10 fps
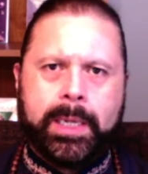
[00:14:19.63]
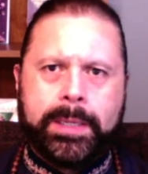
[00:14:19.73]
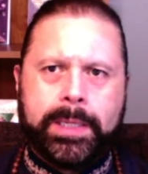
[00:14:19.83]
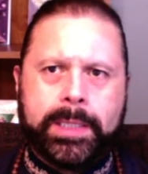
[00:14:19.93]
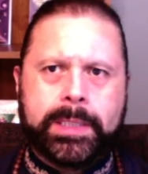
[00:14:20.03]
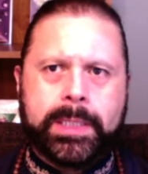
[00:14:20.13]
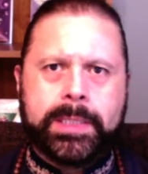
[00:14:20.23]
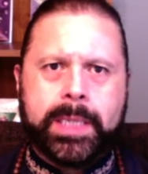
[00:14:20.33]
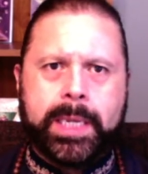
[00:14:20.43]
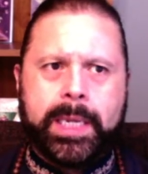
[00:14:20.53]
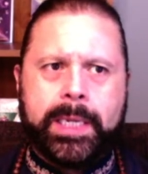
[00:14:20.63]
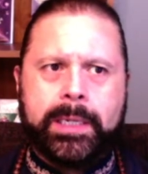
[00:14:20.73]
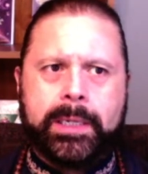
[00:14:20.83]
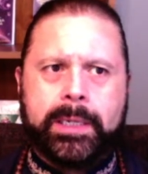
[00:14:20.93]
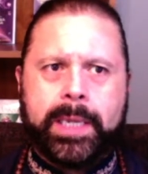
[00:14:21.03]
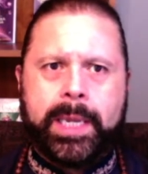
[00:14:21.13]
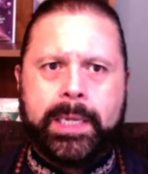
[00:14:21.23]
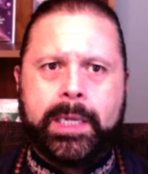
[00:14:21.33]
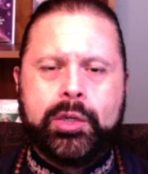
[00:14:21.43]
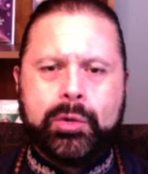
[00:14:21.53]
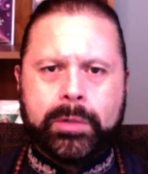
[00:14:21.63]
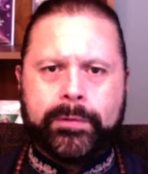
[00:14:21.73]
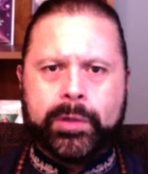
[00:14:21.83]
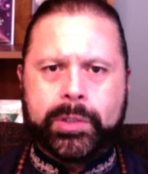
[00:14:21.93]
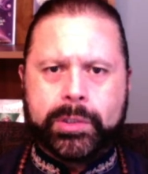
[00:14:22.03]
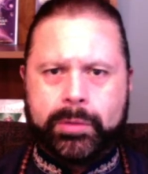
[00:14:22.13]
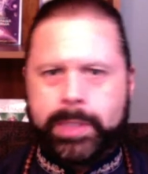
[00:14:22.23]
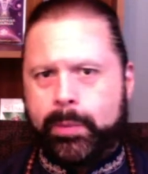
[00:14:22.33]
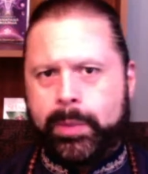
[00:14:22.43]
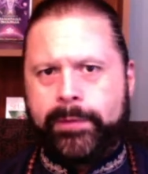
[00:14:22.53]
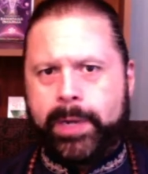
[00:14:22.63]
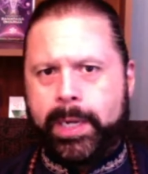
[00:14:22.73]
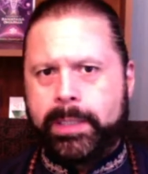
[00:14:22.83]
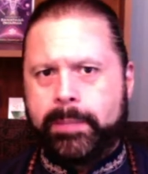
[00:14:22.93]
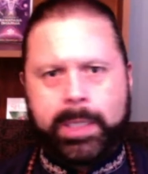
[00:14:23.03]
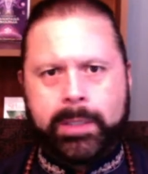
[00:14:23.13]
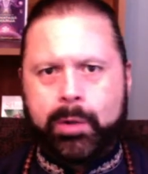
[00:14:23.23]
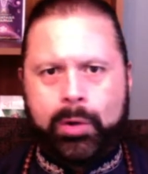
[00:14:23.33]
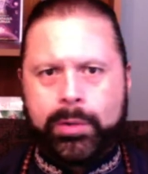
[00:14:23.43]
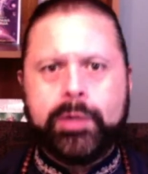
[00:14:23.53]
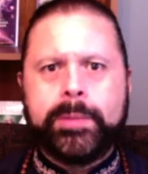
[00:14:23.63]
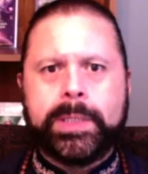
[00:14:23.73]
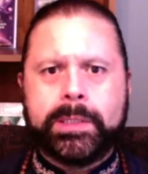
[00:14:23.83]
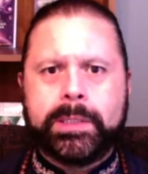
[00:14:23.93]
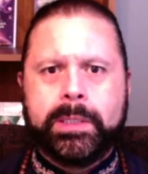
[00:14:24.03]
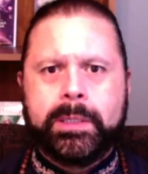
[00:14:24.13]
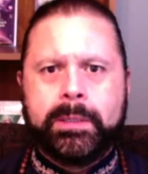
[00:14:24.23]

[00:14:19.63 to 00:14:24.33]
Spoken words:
This is a universal that we find among all humans,